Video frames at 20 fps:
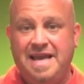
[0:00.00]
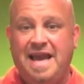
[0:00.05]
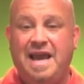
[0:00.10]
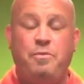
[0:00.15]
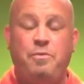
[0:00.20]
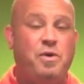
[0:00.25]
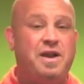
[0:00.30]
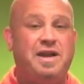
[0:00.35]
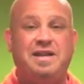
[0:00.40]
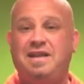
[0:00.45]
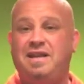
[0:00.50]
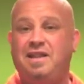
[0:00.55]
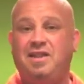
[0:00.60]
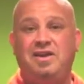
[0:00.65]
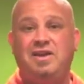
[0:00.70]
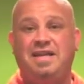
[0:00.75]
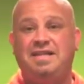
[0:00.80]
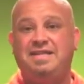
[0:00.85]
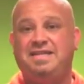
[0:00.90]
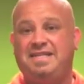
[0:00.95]
And we're going to
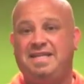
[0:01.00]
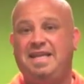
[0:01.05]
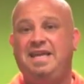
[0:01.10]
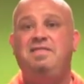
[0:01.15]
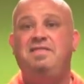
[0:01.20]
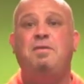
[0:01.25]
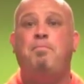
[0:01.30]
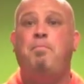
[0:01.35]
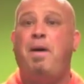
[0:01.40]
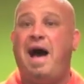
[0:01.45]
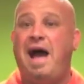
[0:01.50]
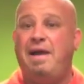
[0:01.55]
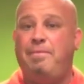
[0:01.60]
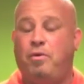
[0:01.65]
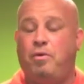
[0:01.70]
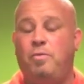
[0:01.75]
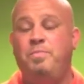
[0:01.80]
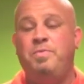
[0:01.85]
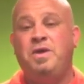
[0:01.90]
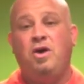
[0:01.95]
look and see in the
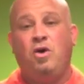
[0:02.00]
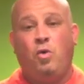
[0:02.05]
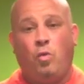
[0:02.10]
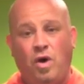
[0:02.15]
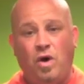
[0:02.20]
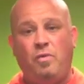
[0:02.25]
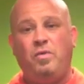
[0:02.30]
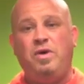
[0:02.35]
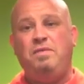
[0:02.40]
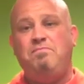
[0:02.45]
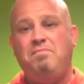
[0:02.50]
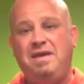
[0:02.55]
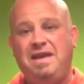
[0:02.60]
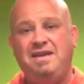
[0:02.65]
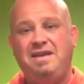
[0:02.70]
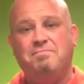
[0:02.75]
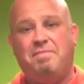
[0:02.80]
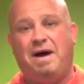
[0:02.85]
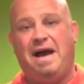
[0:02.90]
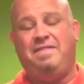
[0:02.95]
Bible what we
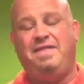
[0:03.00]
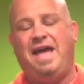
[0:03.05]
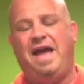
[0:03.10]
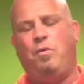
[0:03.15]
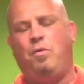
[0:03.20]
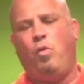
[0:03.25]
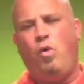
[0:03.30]
mean by that.